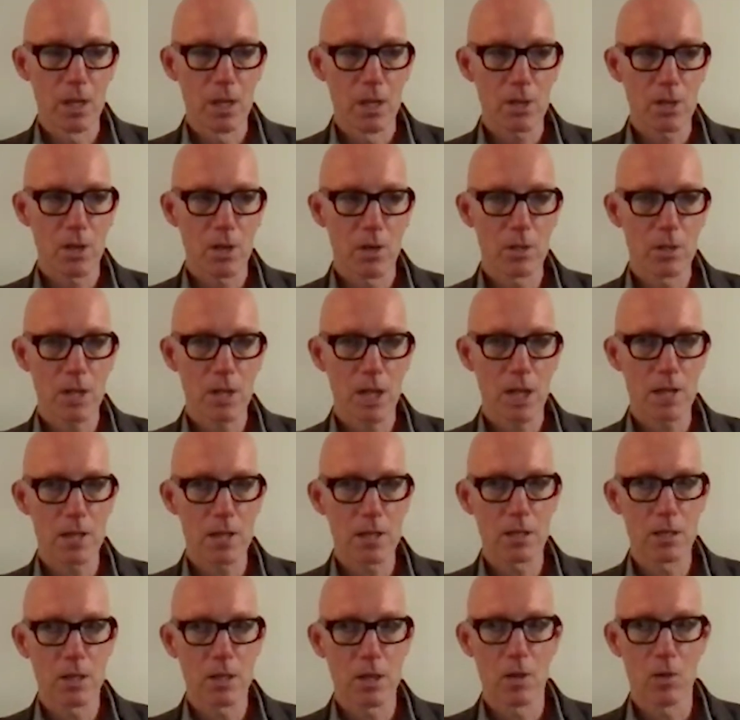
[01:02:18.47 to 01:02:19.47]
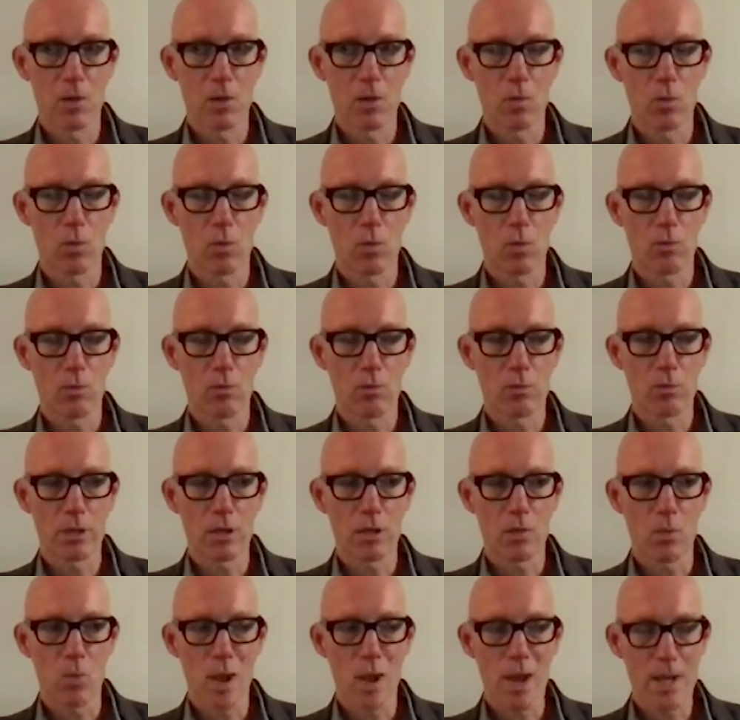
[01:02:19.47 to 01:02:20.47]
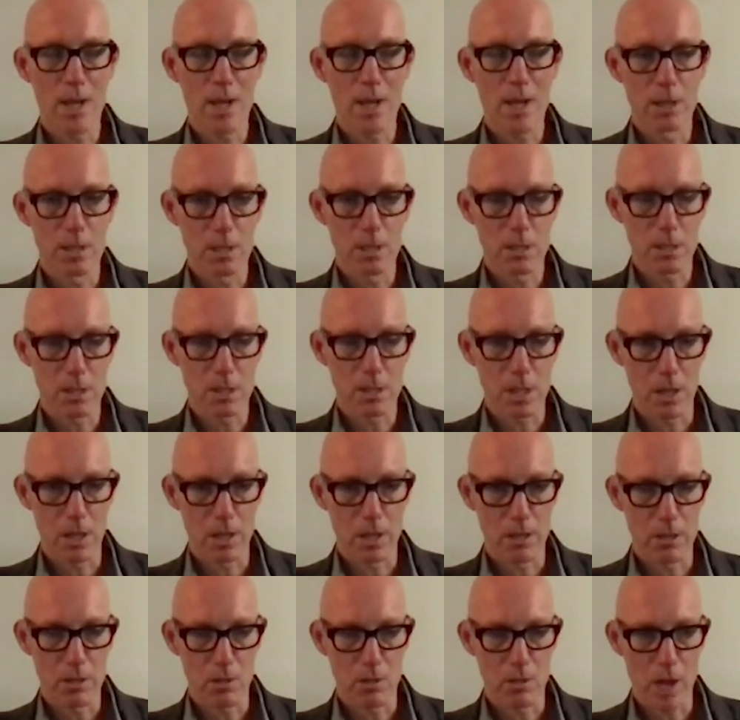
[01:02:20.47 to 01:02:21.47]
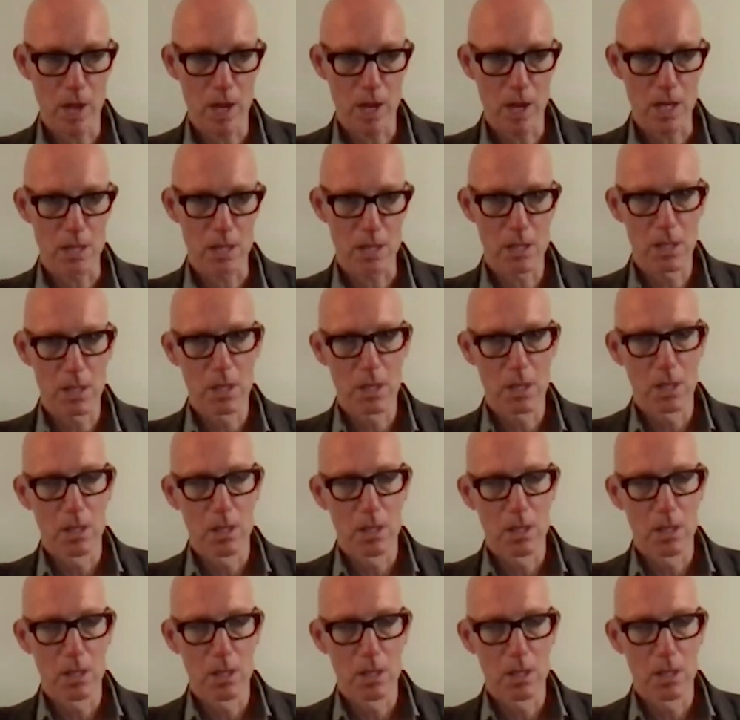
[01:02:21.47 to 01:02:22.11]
So it's hard to know you know when this is going to end.